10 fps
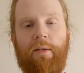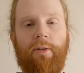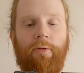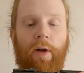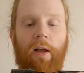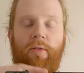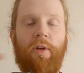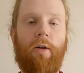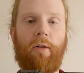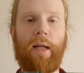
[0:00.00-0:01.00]
valve
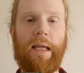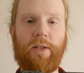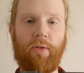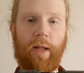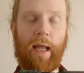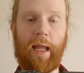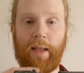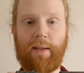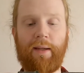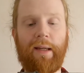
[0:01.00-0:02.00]
knocker is going to
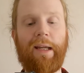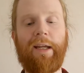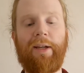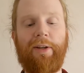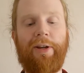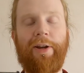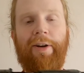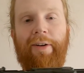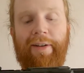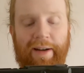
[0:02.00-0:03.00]
hit
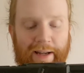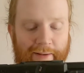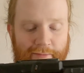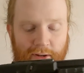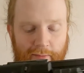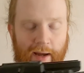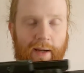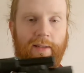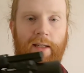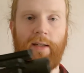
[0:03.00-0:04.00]
your
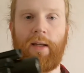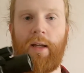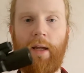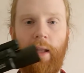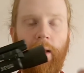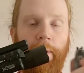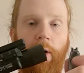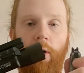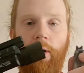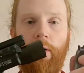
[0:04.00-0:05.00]
magazine a little bit
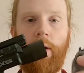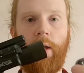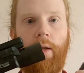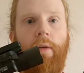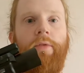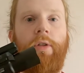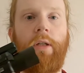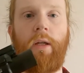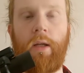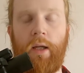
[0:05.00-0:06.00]
harder and
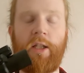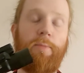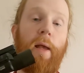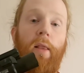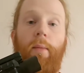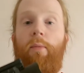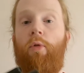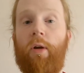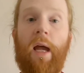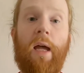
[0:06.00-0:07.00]
obviously expel a little bit
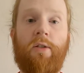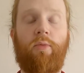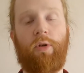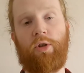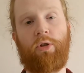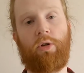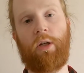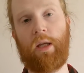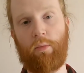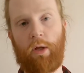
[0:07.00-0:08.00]
more gas, which
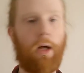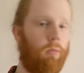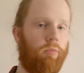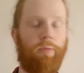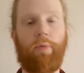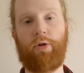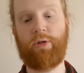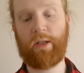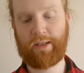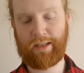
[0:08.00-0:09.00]
again will help with
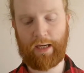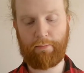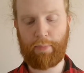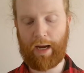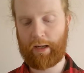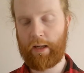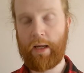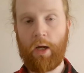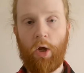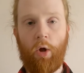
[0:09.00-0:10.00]
pushing that slide back.
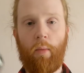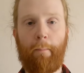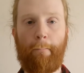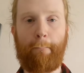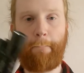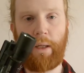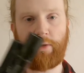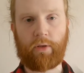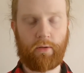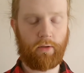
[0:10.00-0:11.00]

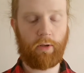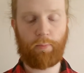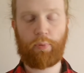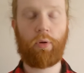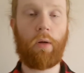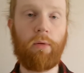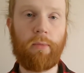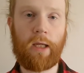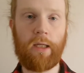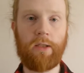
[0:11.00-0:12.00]
But the problem
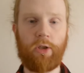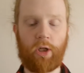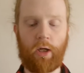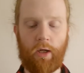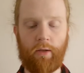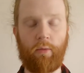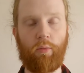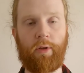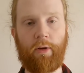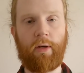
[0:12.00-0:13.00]
is,
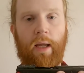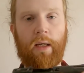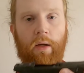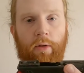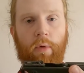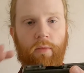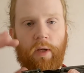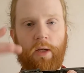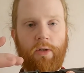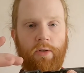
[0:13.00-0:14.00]
without any other
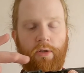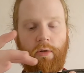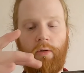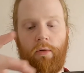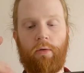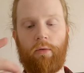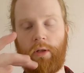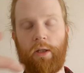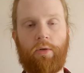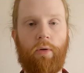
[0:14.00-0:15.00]
modifications to
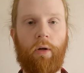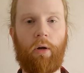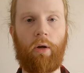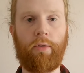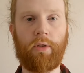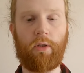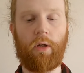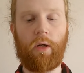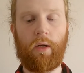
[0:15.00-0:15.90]
the trigger housing,